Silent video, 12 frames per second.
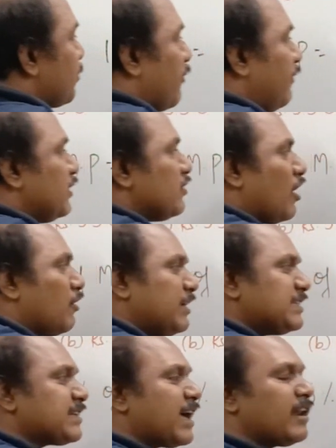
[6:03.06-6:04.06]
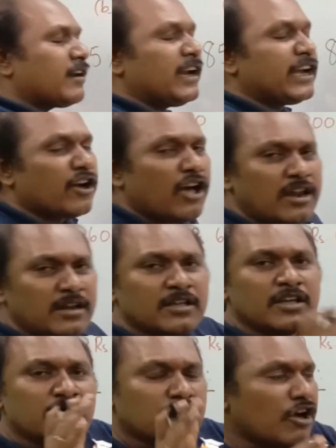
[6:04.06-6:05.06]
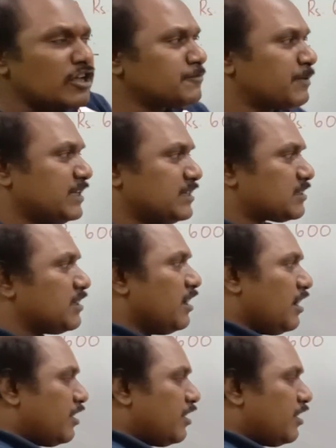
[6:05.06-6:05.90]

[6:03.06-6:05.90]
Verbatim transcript: profit is always calculated on cost price.